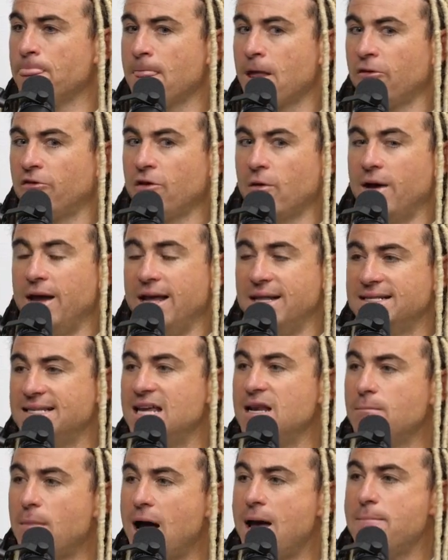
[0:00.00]
So it's
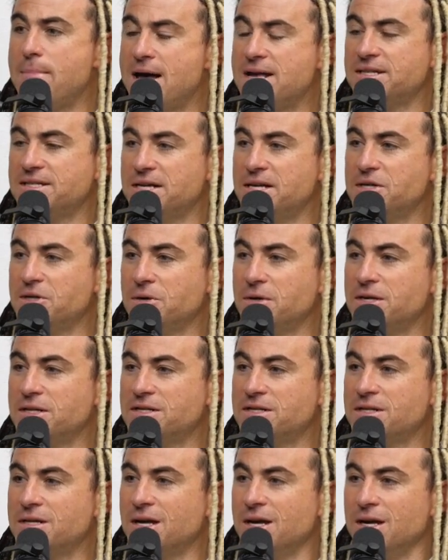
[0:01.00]
in my best
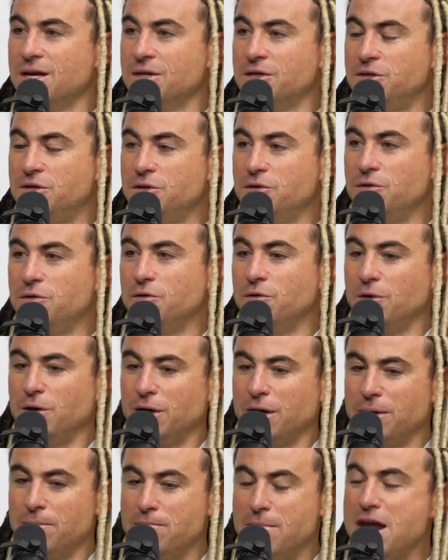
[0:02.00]
interest to
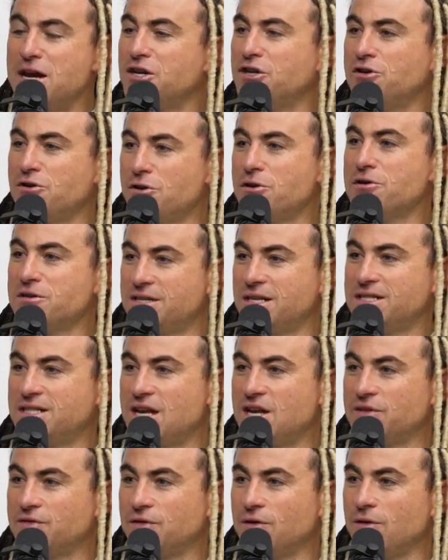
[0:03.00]
make sure you're
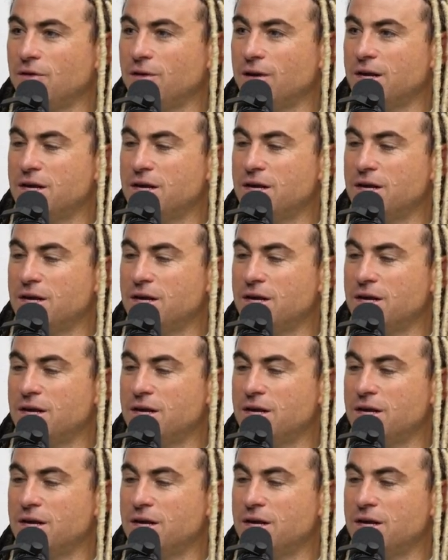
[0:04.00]
successful,